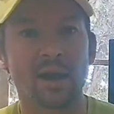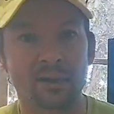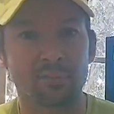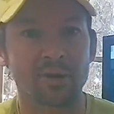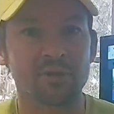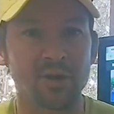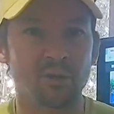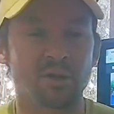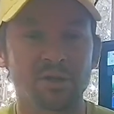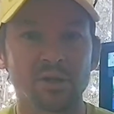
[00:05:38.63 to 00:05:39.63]
that I hit my
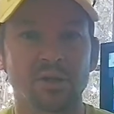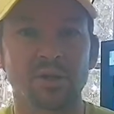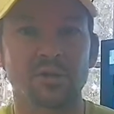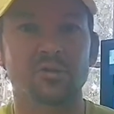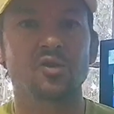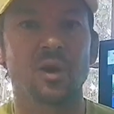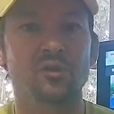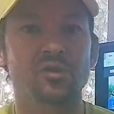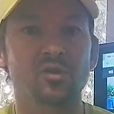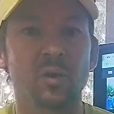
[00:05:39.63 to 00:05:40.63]
3-wood
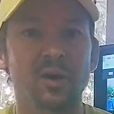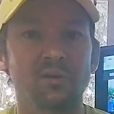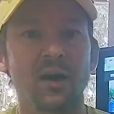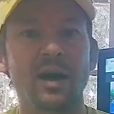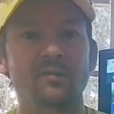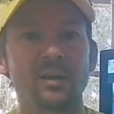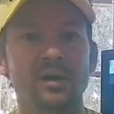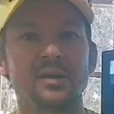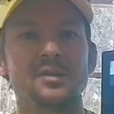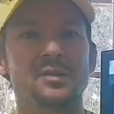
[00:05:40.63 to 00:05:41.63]
225
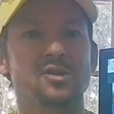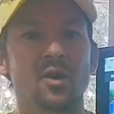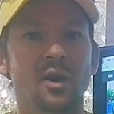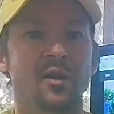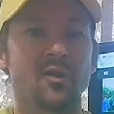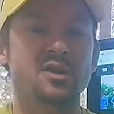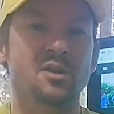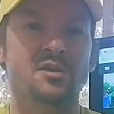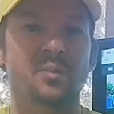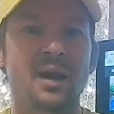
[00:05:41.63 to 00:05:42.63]
meters, it's not going to
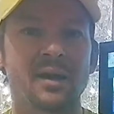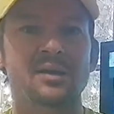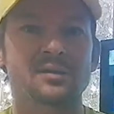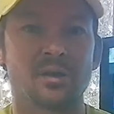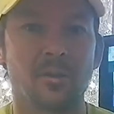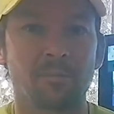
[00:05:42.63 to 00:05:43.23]
reach those bunkers.